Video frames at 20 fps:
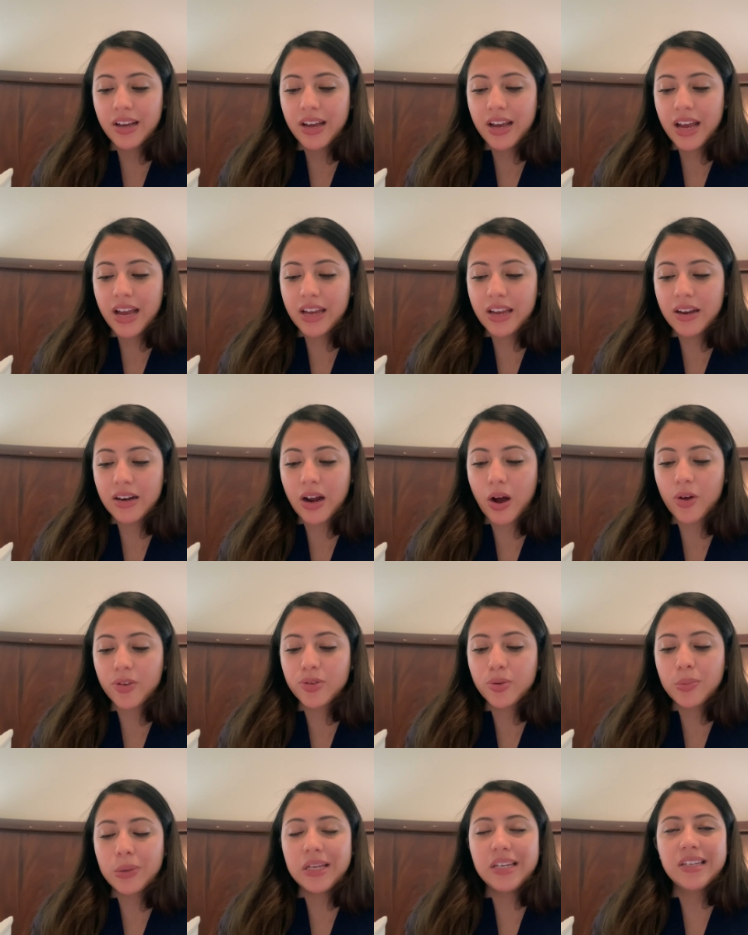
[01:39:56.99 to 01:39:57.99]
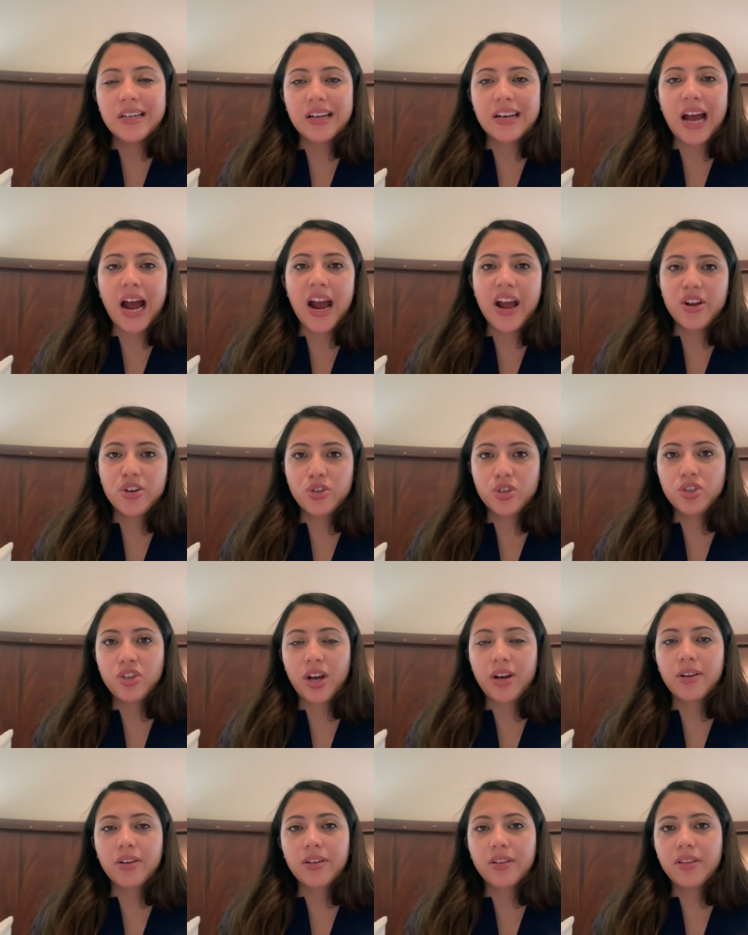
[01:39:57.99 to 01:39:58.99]
It can also be done
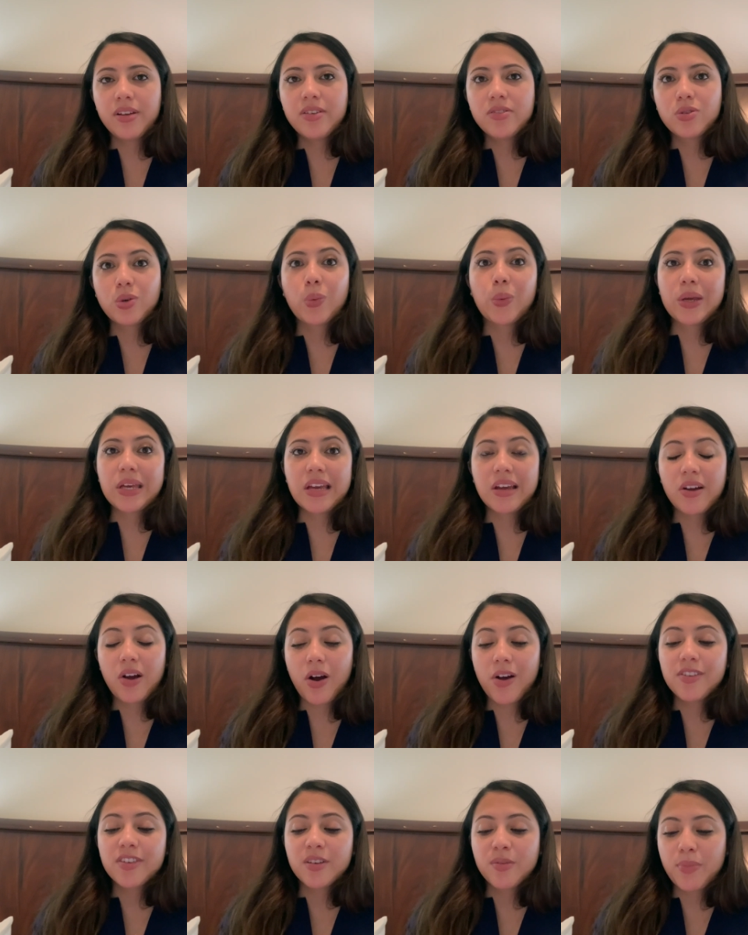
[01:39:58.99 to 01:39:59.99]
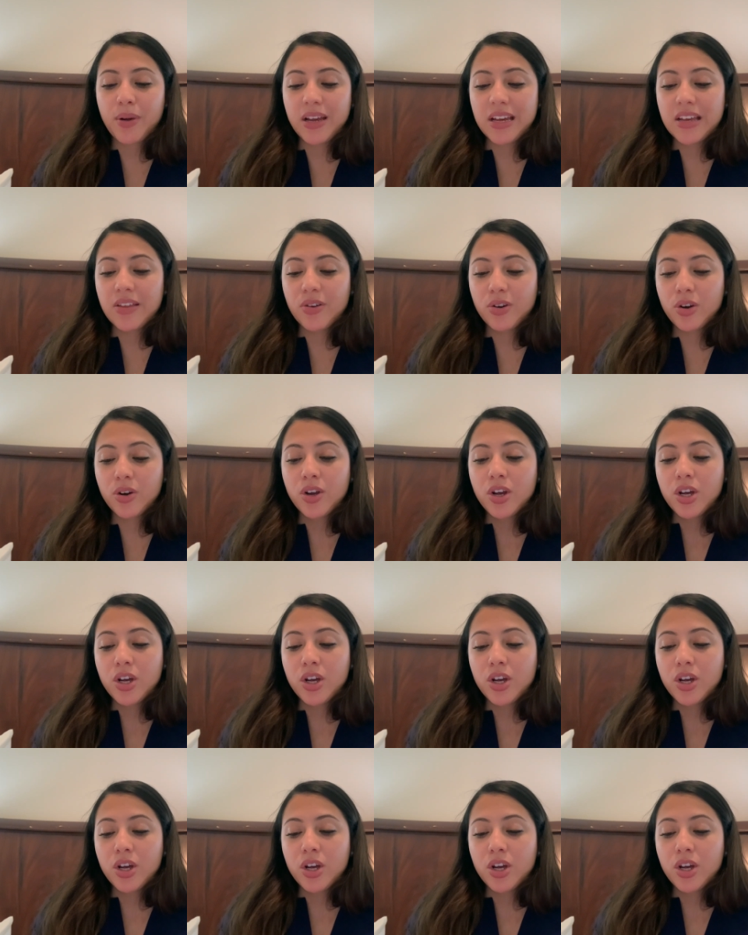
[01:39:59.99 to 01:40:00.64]
iatrogenically, so we can cause it by either